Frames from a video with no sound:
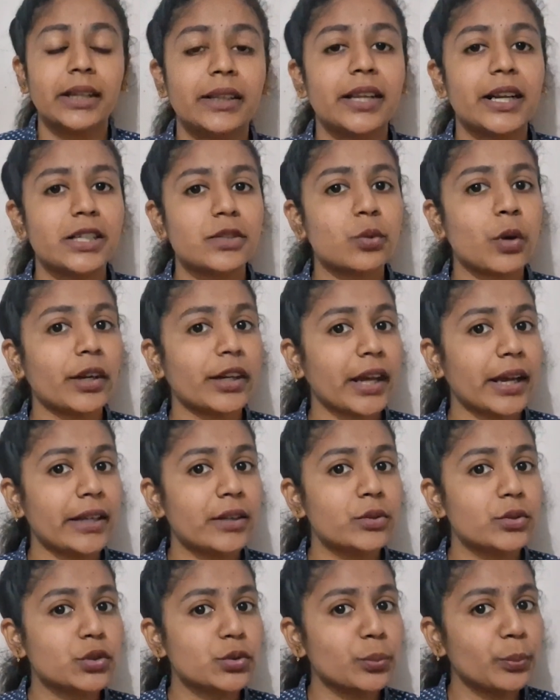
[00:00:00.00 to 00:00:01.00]
That's what I
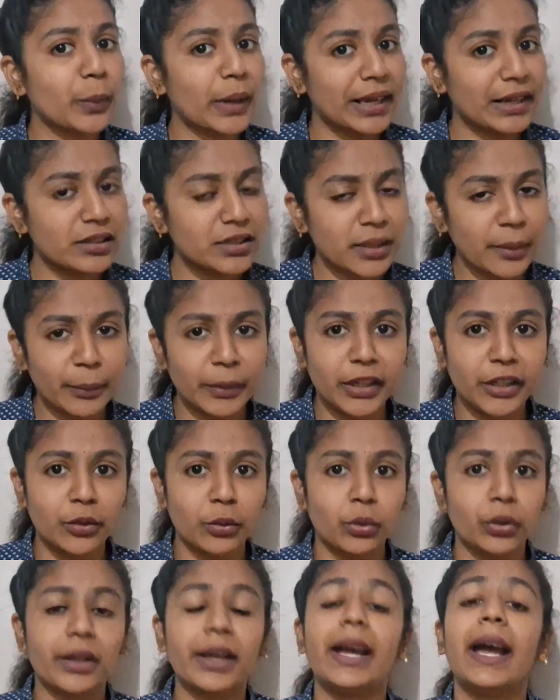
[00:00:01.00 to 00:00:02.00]
used to make a summary
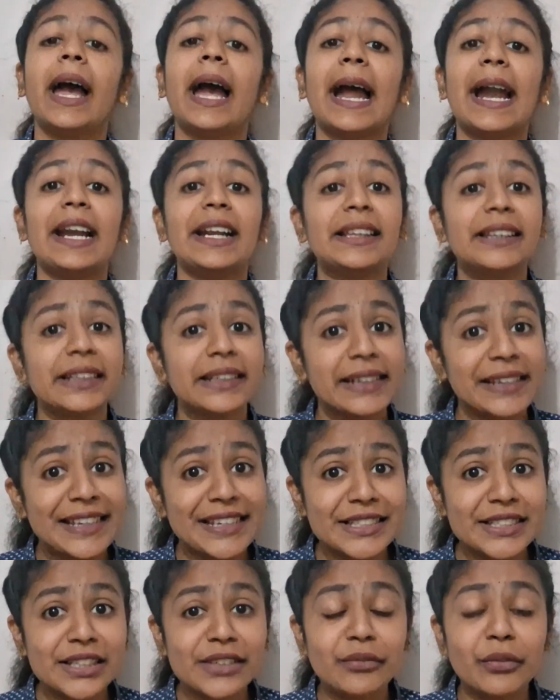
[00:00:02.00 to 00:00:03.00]
note. And the
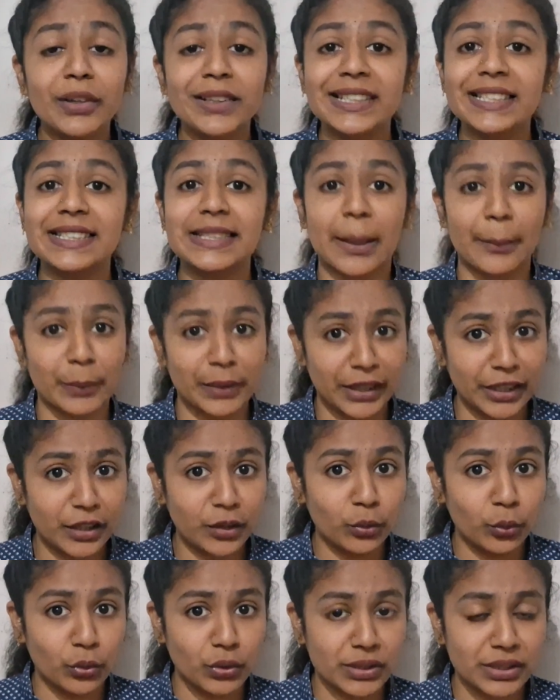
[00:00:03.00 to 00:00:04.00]
reason for this summary
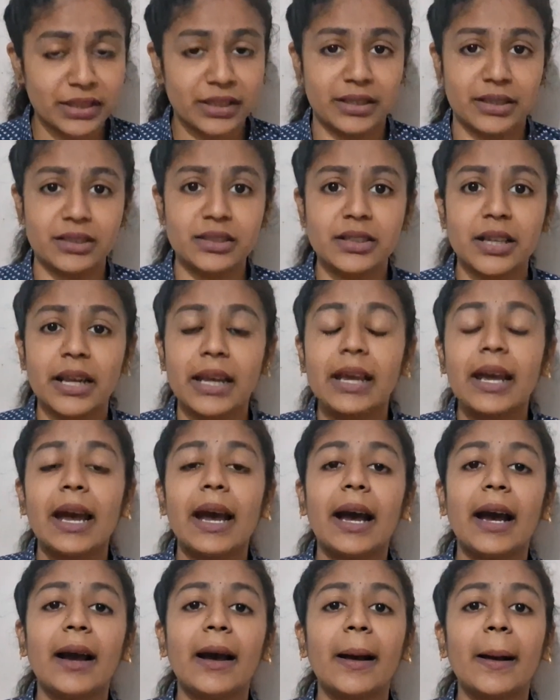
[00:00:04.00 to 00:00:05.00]
notes is,
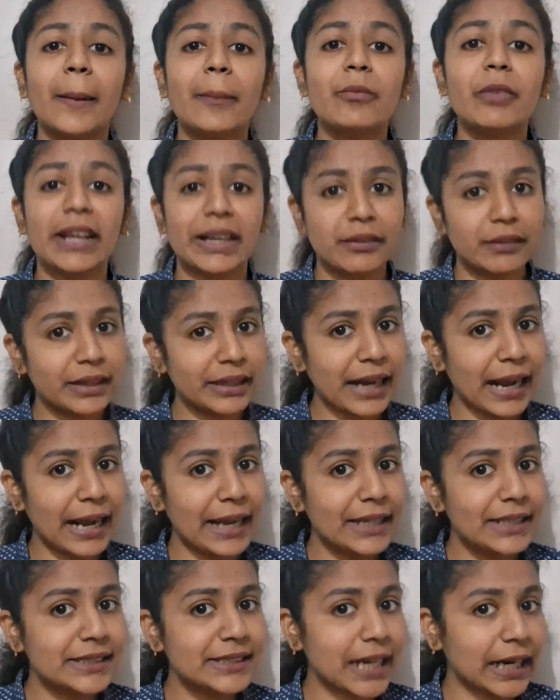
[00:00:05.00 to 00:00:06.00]
whenever
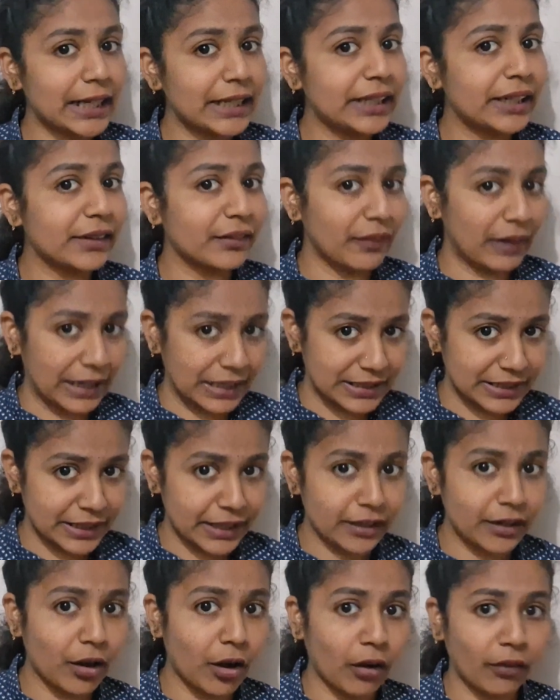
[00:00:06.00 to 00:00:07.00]
I start
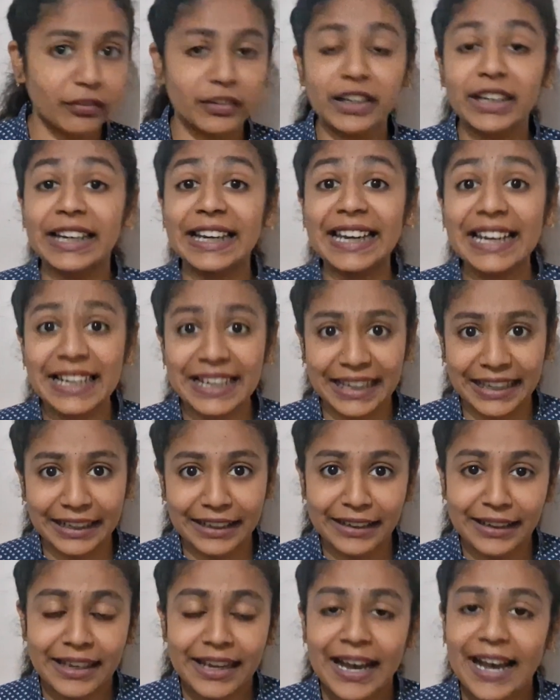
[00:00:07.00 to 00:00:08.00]
revising after
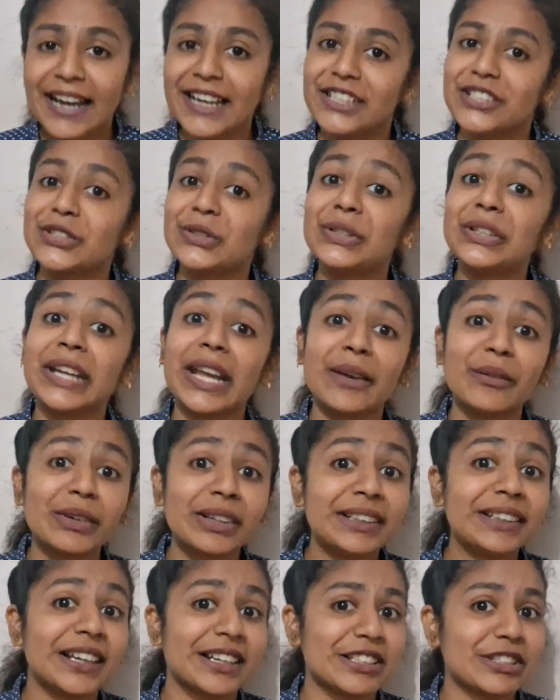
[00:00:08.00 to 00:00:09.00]
reading, I should never
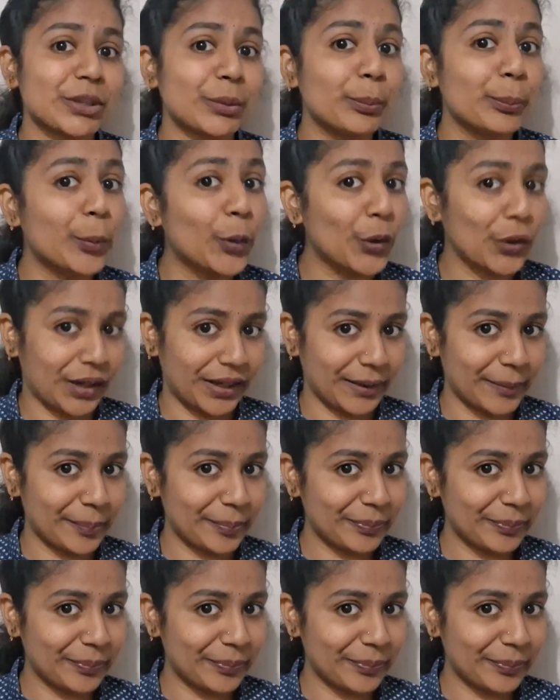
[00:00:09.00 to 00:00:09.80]
touch a book